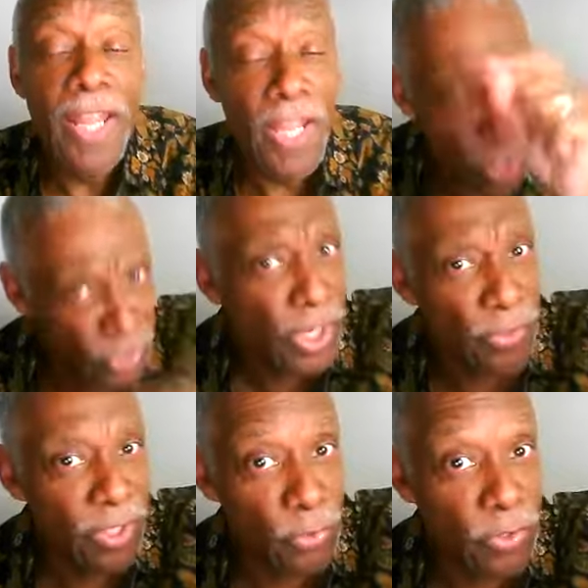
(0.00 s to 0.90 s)
Here's the
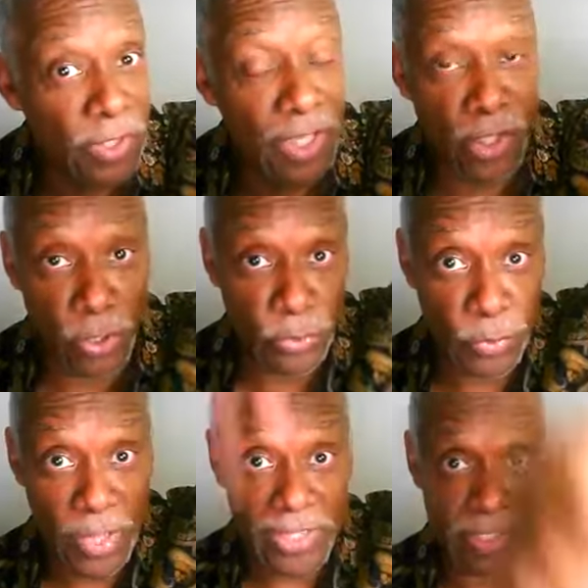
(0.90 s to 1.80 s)
other interesting thing, though,
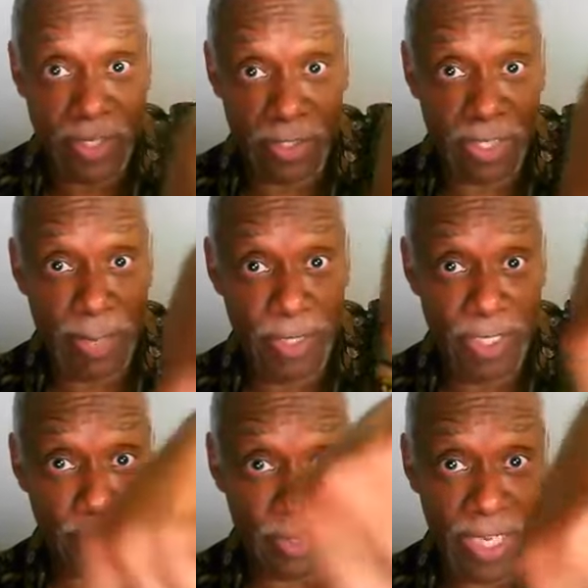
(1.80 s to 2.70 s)
that's going to come
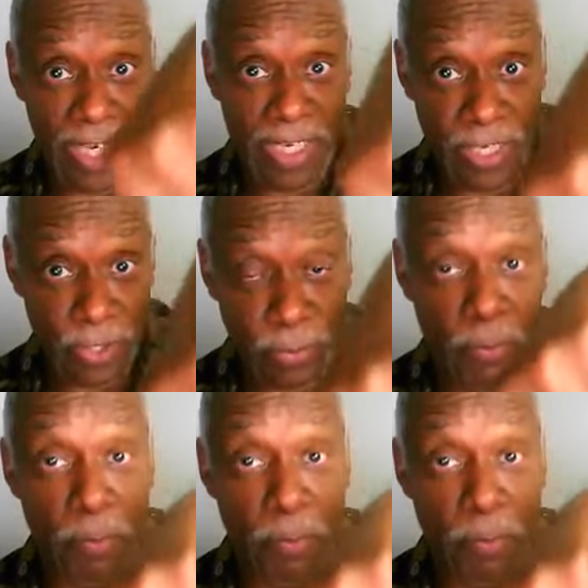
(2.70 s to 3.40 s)
into play here,